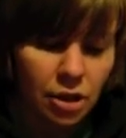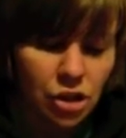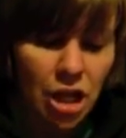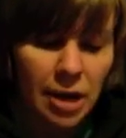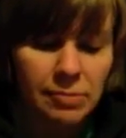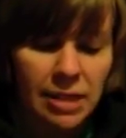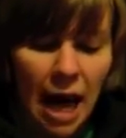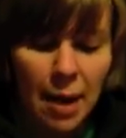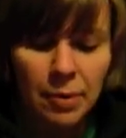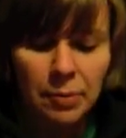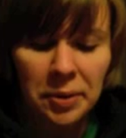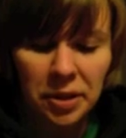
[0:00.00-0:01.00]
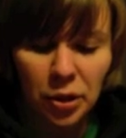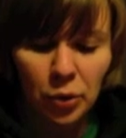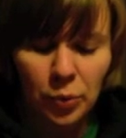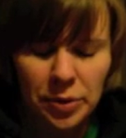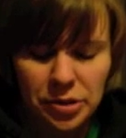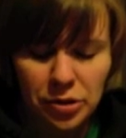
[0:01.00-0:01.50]
James Abbott
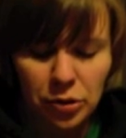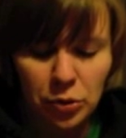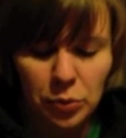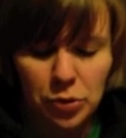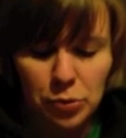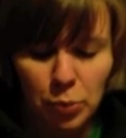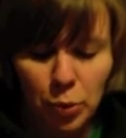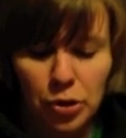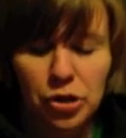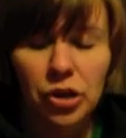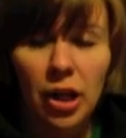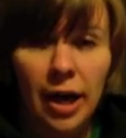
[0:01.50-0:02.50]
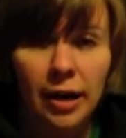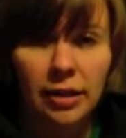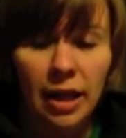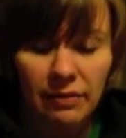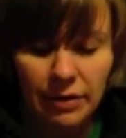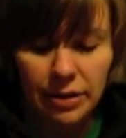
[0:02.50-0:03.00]
McNeill Whistler was born July
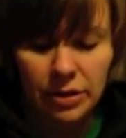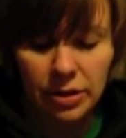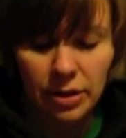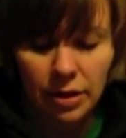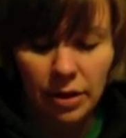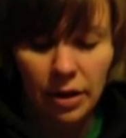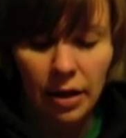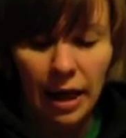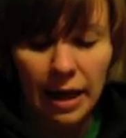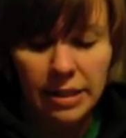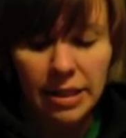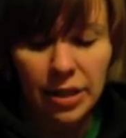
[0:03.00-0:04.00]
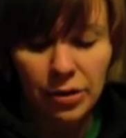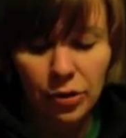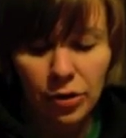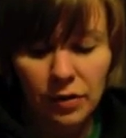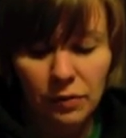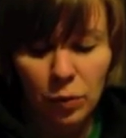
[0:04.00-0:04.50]
11th,
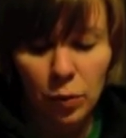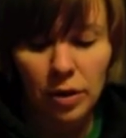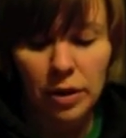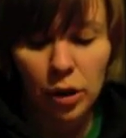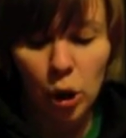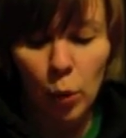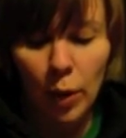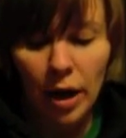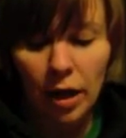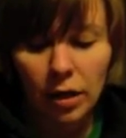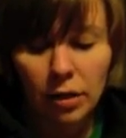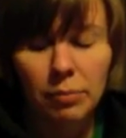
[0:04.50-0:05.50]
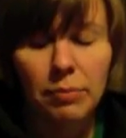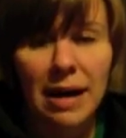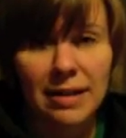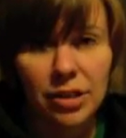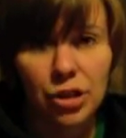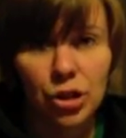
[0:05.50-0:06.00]
1834 in Lowell,
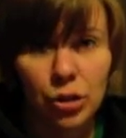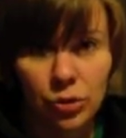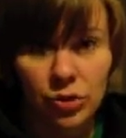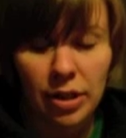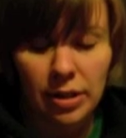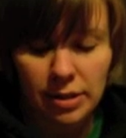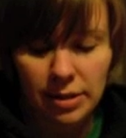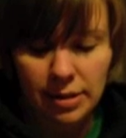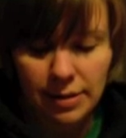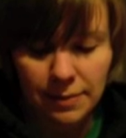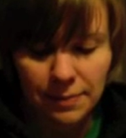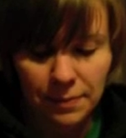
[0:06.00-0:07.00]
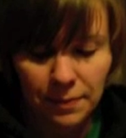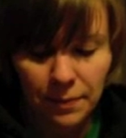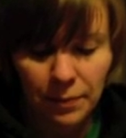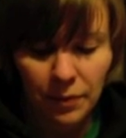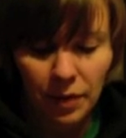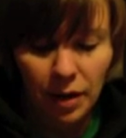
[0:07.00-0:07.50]
Massachusetts.
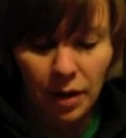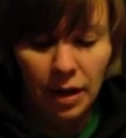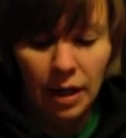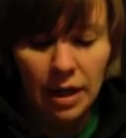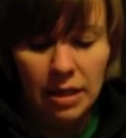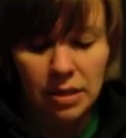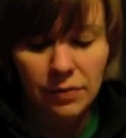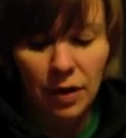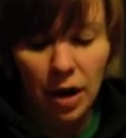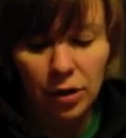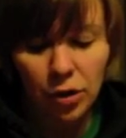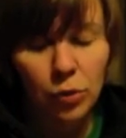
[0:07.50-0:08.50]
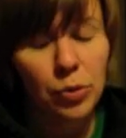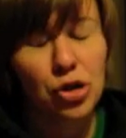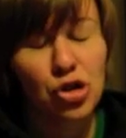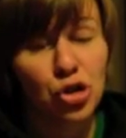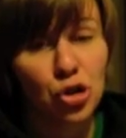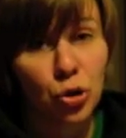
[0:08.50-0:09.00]
His father
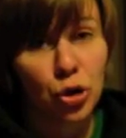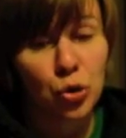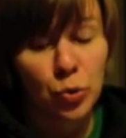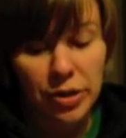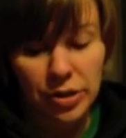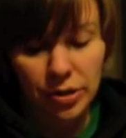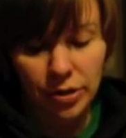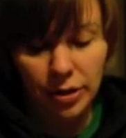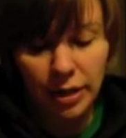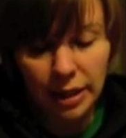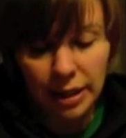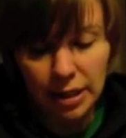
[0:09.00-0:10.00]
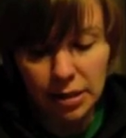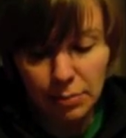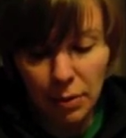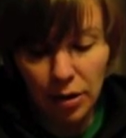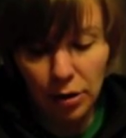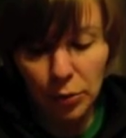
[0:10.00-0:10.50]
was George Whistler and his
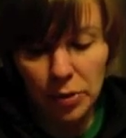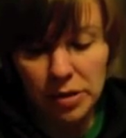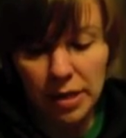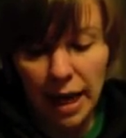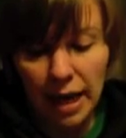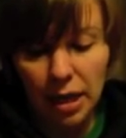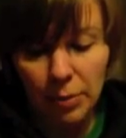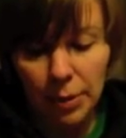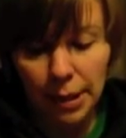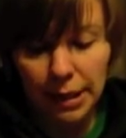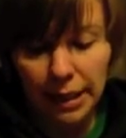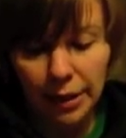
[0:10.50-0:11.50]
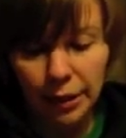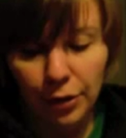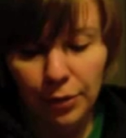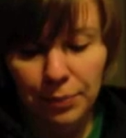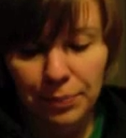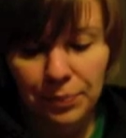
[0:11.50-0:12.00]
mother was Anna McNeill.